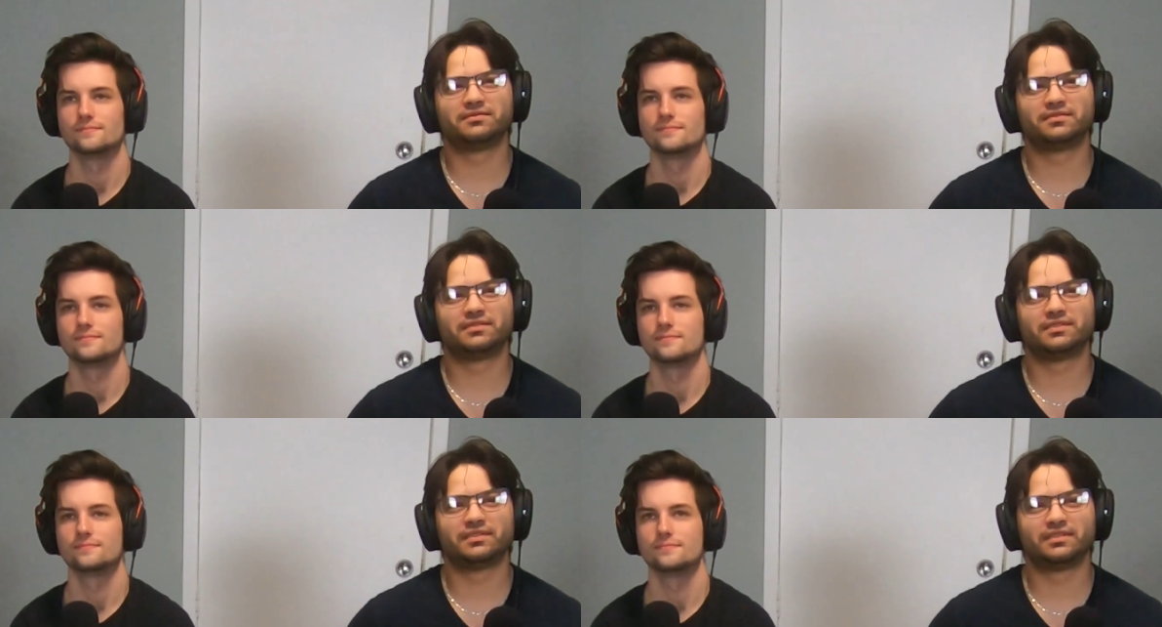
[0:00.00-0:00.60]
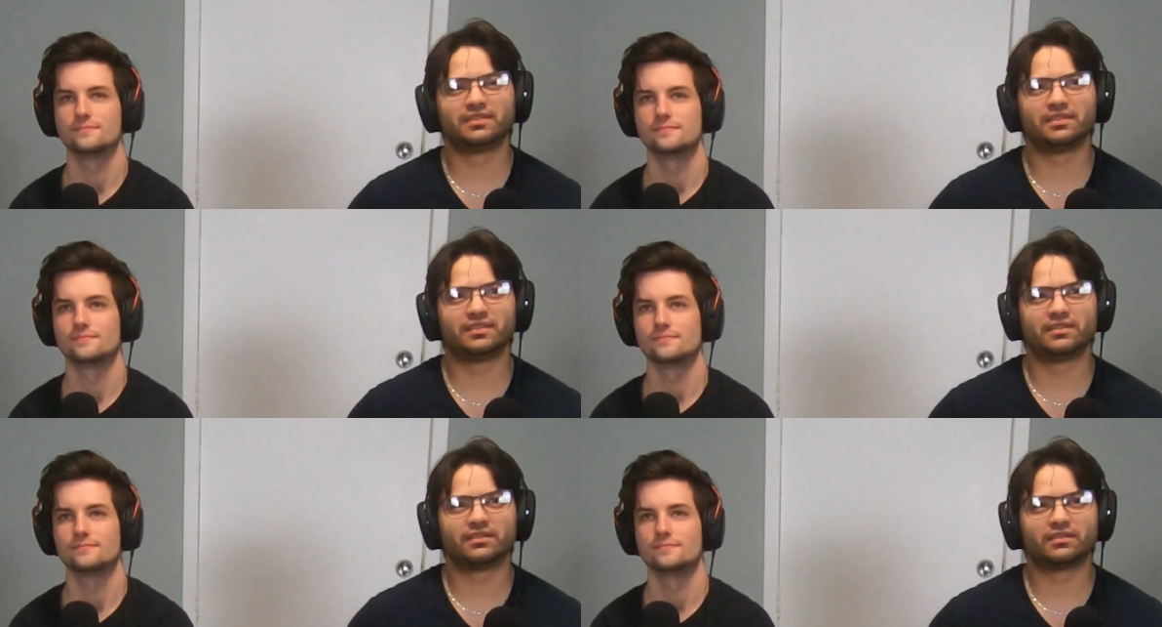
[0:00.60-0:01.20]

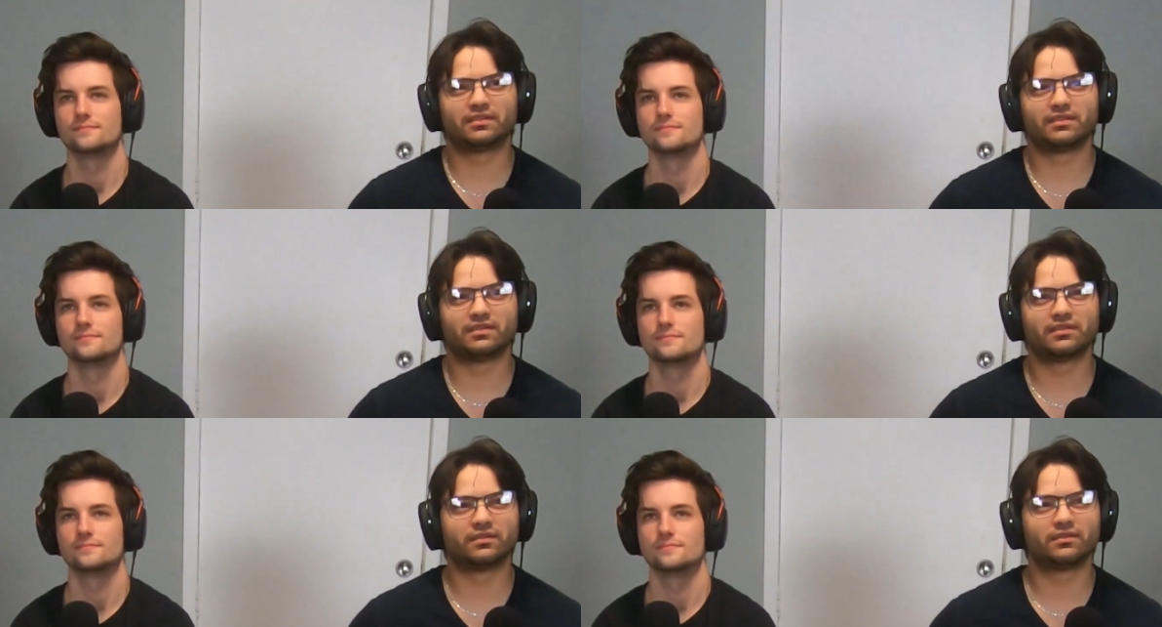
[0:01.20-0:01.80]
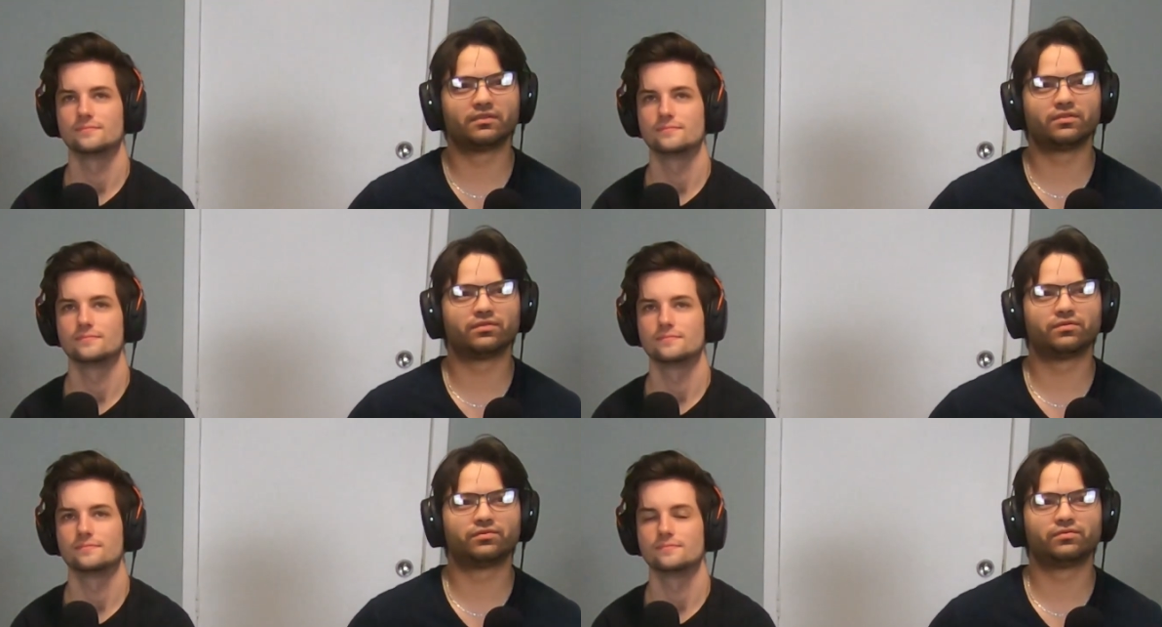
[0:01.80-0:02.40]

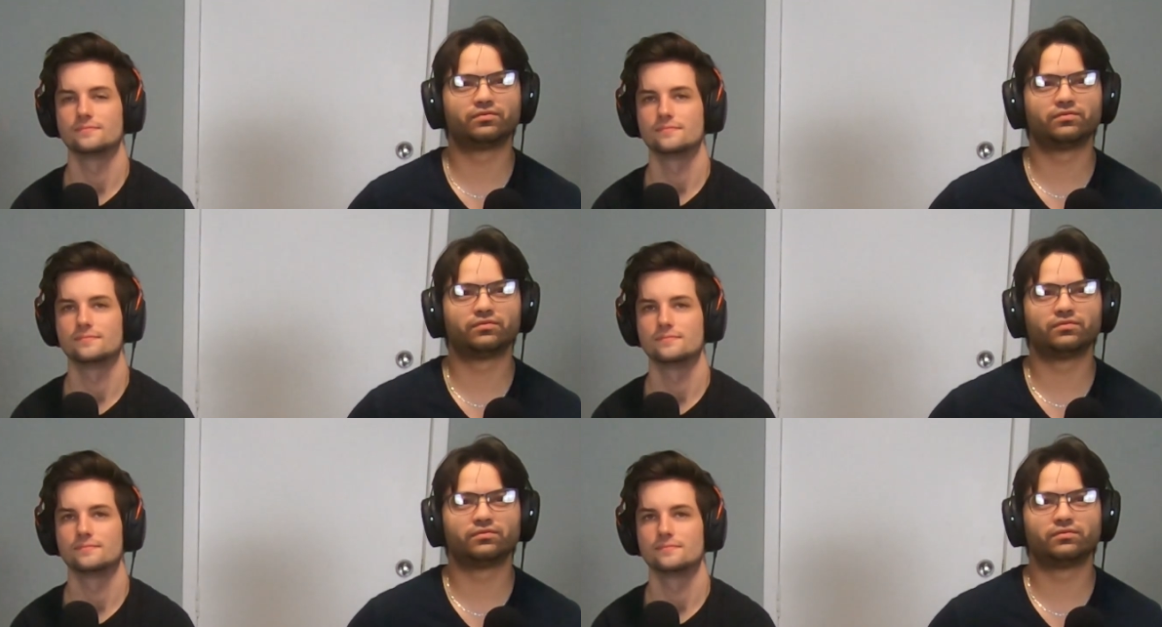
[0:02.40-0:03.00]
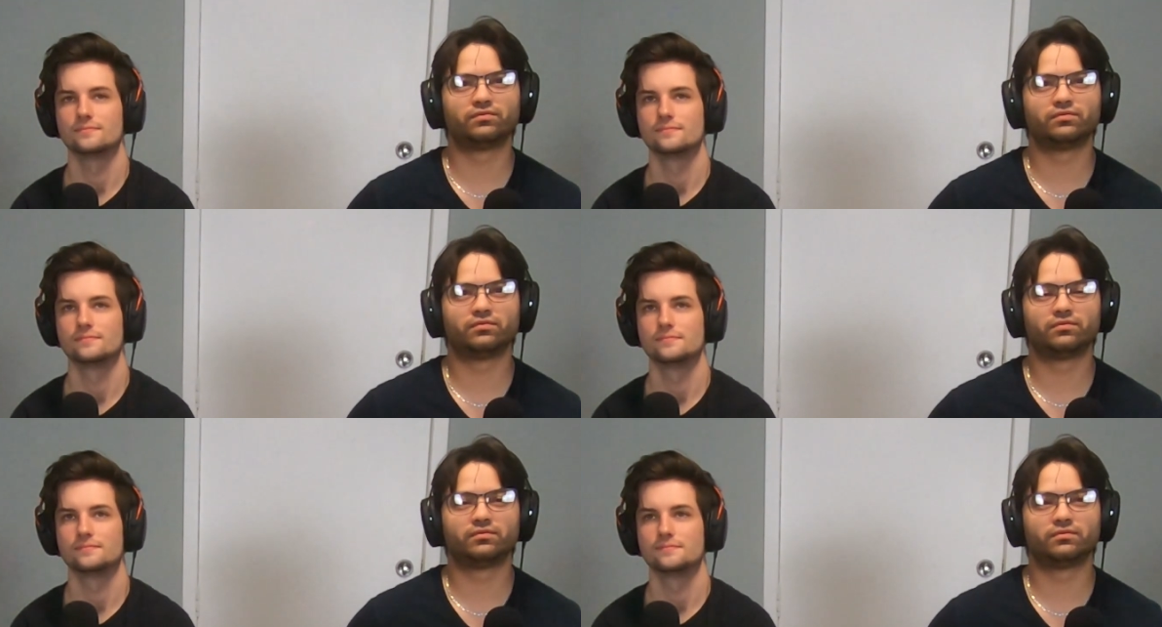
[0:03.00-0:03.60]

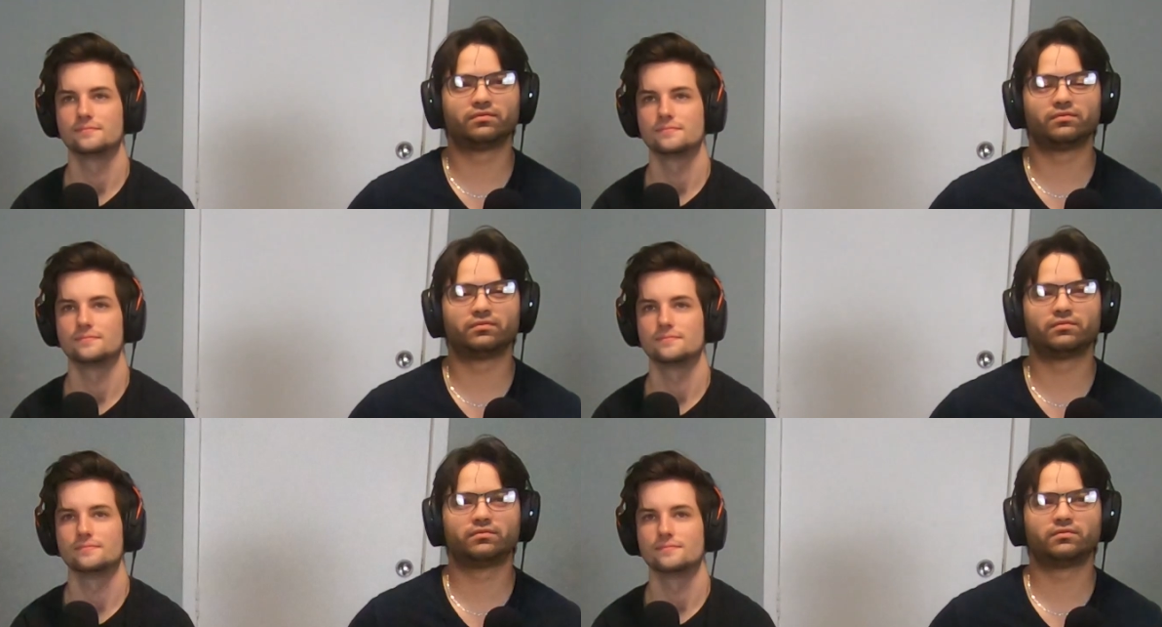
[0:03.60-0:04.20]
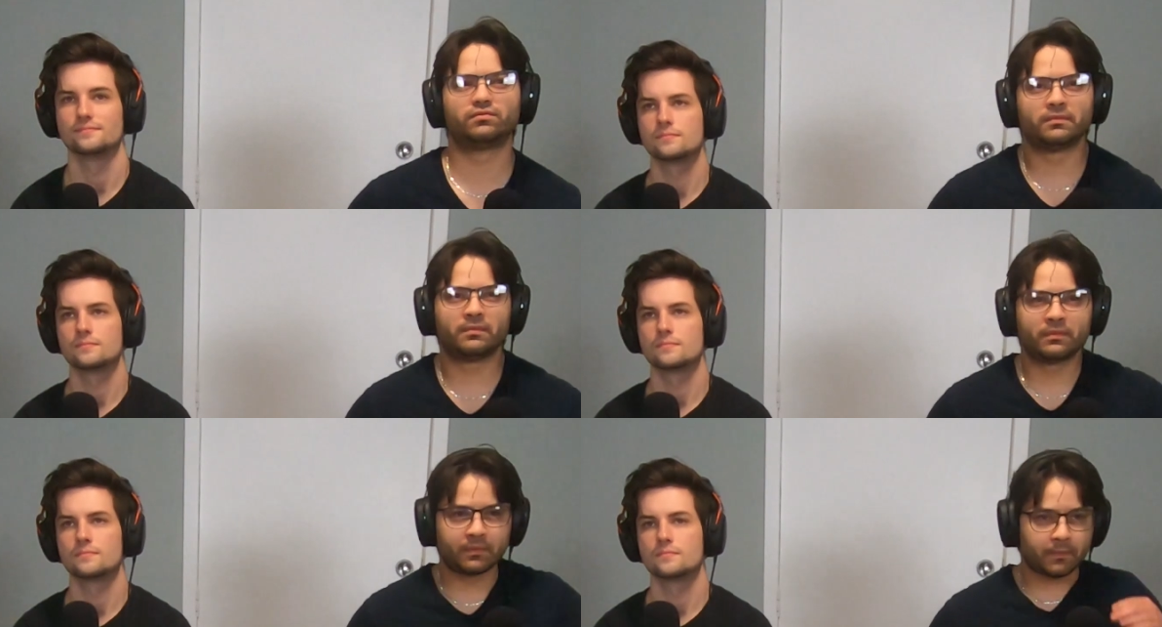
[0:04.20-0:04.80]

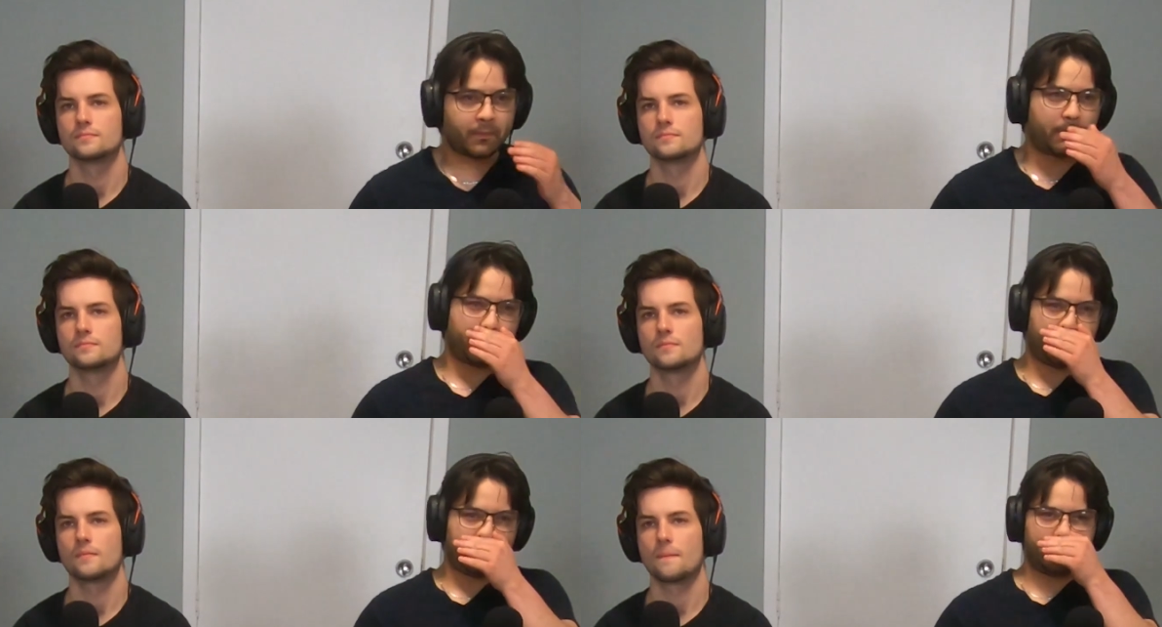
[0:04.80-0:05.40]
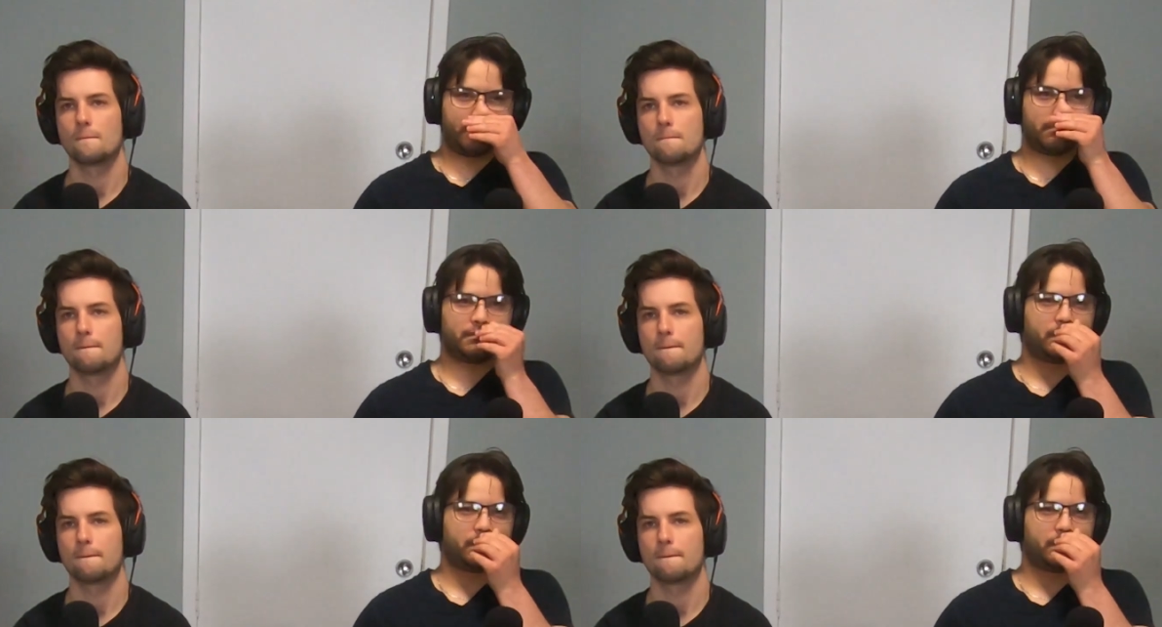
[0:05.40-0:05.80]
Nothing is said.